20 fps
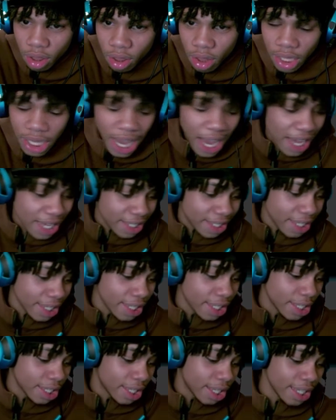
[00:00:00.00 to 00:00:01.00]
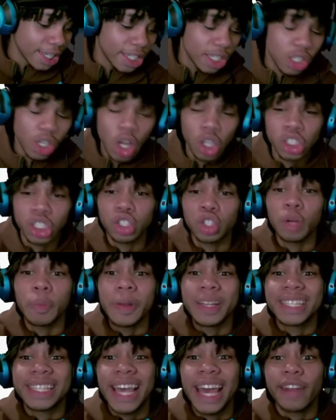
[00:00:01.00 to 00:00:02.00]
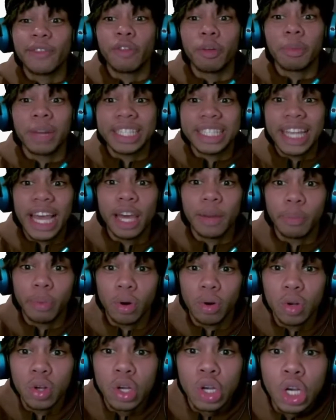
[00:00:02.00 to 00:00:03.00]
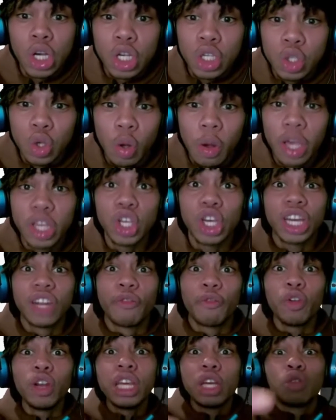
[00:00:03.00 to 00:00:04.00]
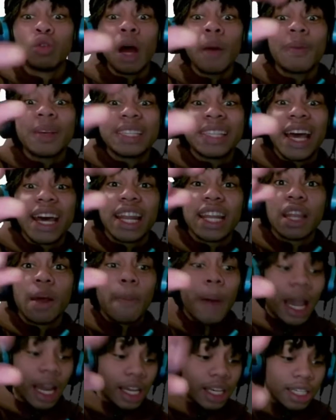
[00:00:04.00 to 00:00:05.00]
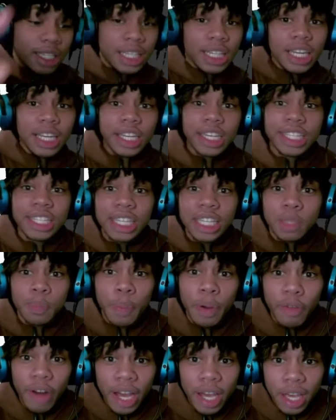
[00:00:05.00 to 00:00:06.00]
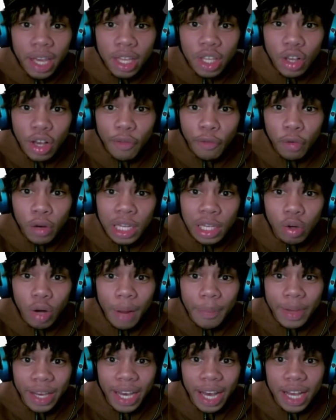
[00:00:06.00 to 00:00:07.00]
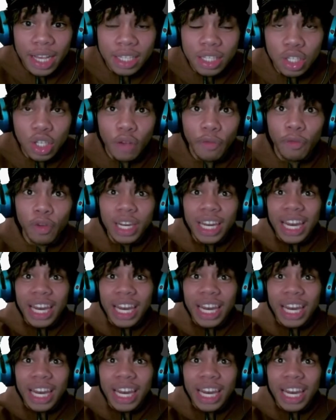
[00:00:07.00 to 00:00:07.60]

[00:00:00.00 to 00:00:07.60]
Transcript: Guys, this is this is Najit Trippin's head from the side, bro. So you can fully grab his head at the back. You see you see this bit right here? You can fully grab it, guys. You can fully